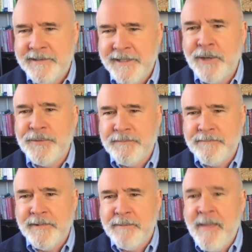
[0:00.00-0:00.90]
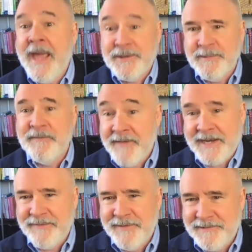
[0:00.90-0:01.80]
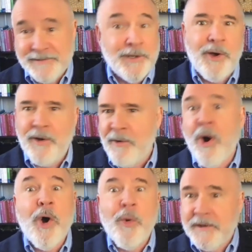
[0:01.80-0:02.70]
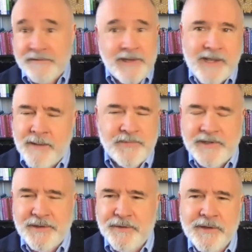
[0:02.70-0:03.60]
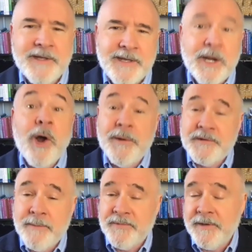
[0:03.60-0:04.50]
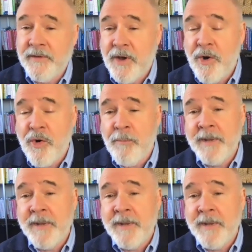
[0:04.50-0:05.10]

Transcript: you know, uh, management effectiveness, it professional, yeah, comes into the it always comes into the home.